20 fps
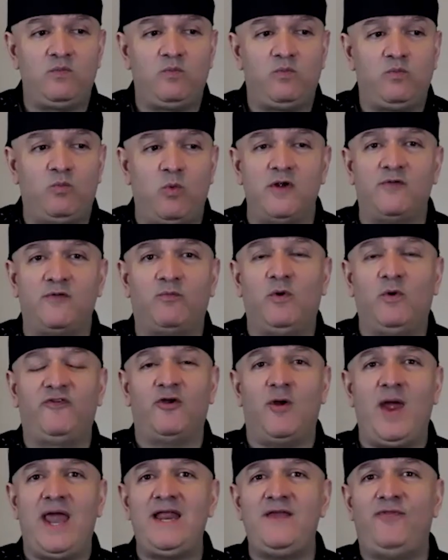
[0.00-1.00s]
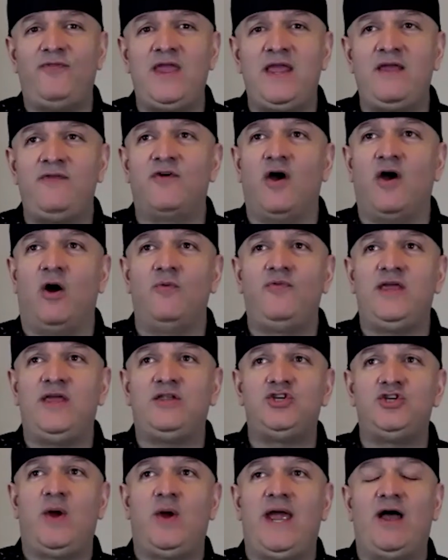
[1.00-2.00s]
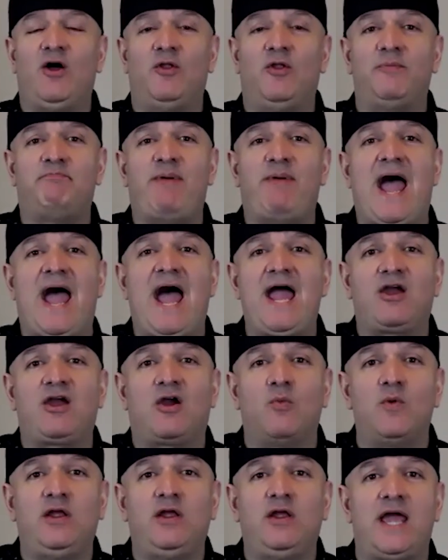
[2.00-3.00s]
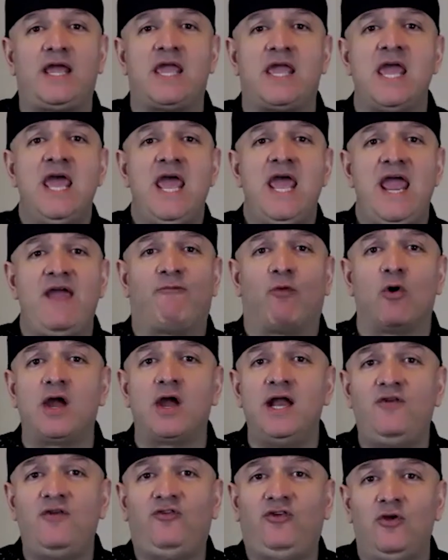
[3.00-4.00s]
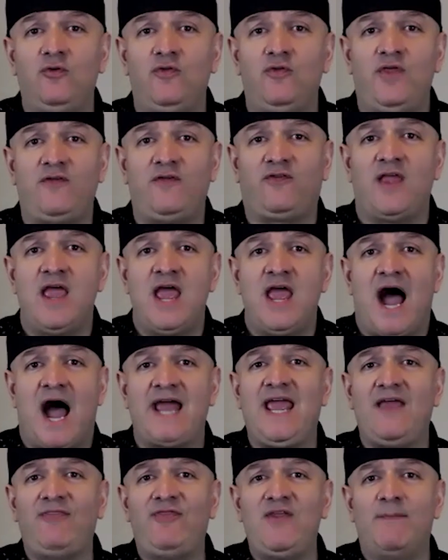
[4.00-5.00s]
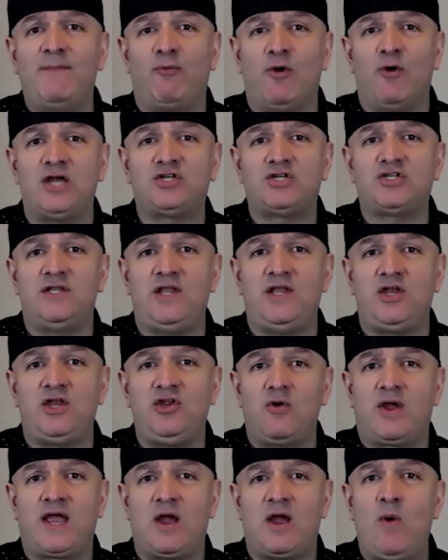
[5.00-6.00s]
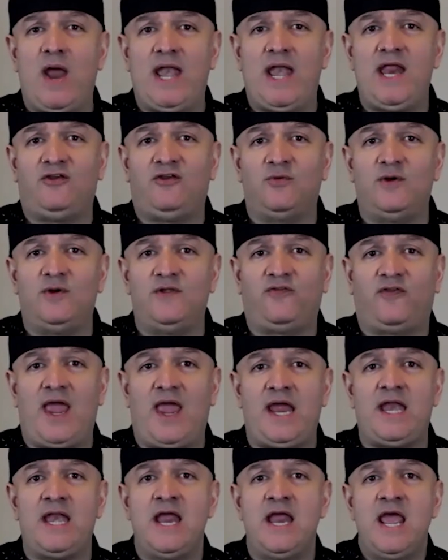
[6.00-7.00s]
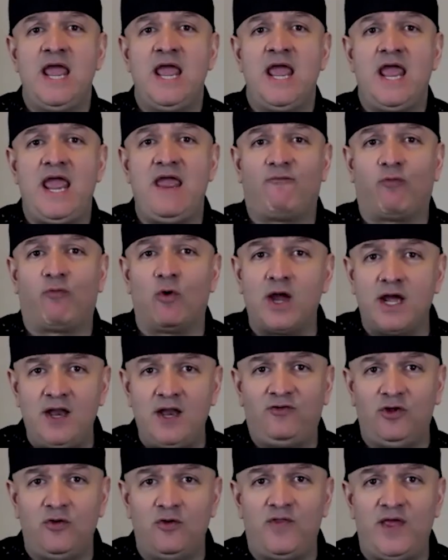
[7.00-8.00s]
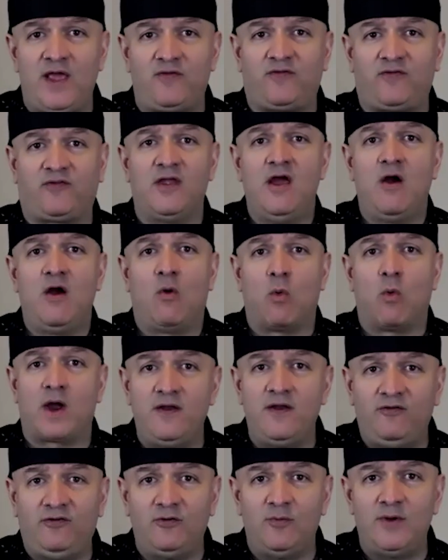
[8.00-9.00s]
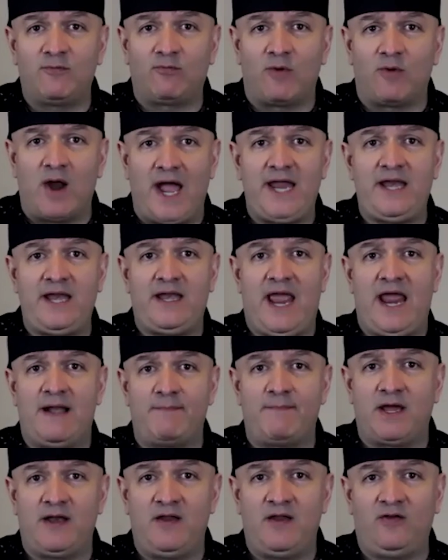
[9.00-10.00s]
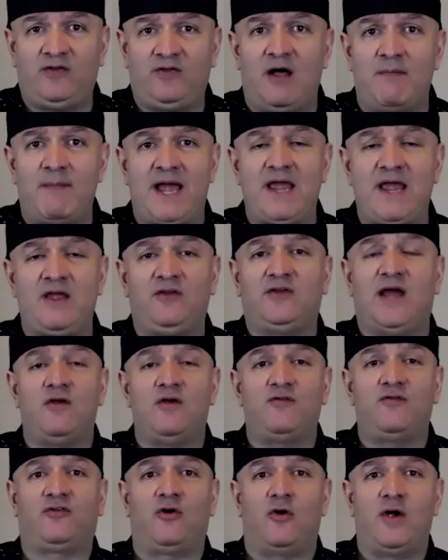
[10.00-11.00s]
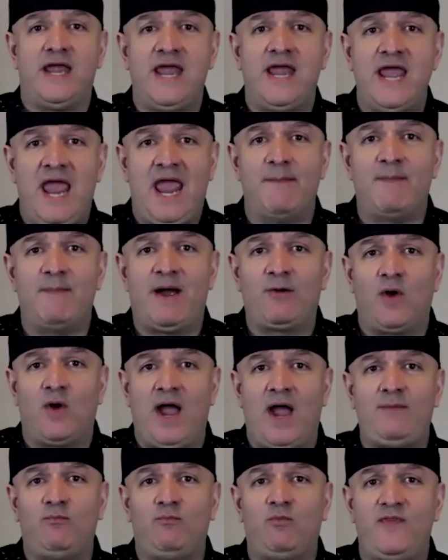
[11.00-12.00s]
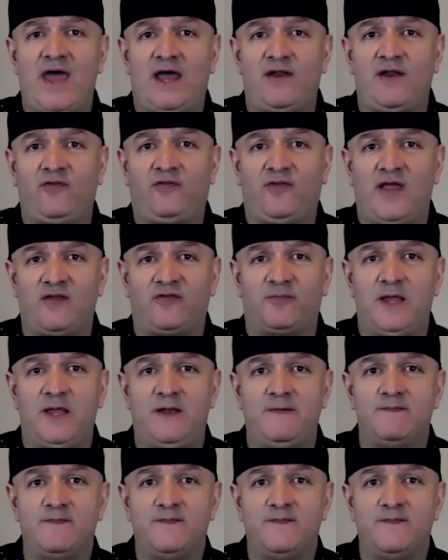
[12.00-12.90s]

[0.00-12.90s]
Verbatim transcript: were, was there anything though that you held back, or were you like, if we're going to do this? I get the impression that you went into it saying, if we're going to do this, we're going to do it right, and I'm going to tell my entire story. Am I right with that assessment?